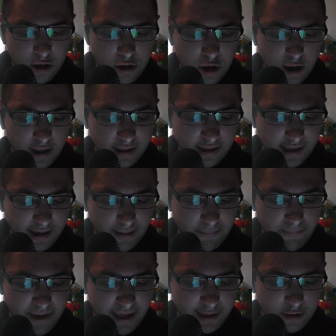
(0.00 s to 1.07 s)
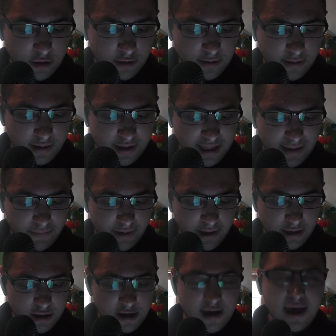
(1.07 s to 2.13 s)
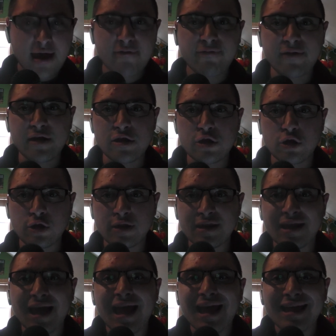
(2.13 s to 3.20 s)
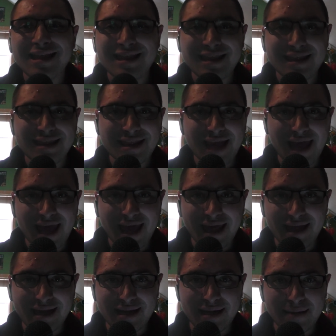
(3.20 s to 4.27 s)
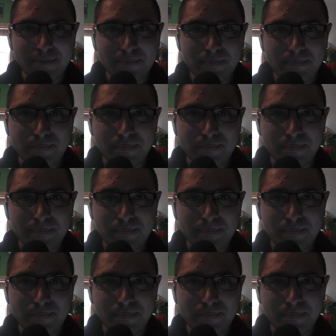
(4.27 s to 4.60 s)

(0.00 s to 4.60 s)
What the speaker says: causing major damage, officials said.